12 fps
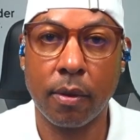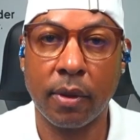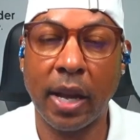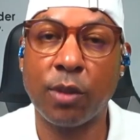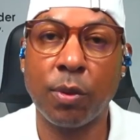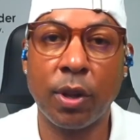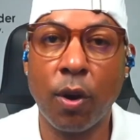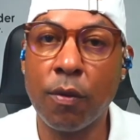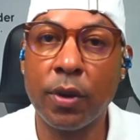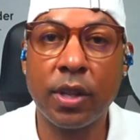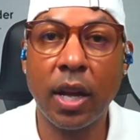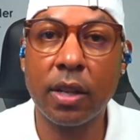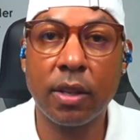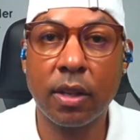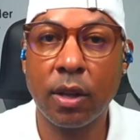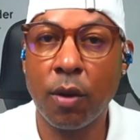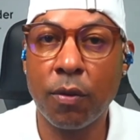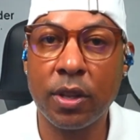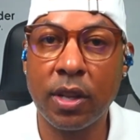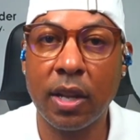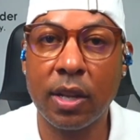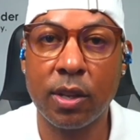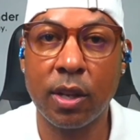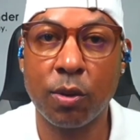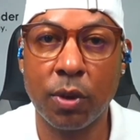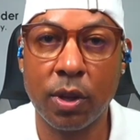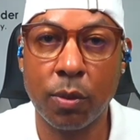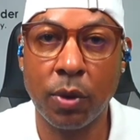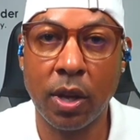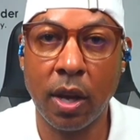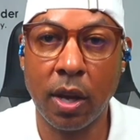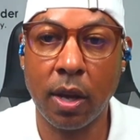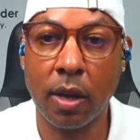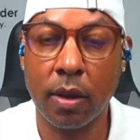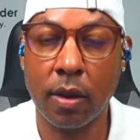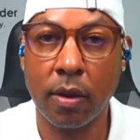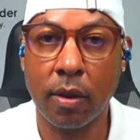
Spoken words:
That's where the overzealousness would kick in.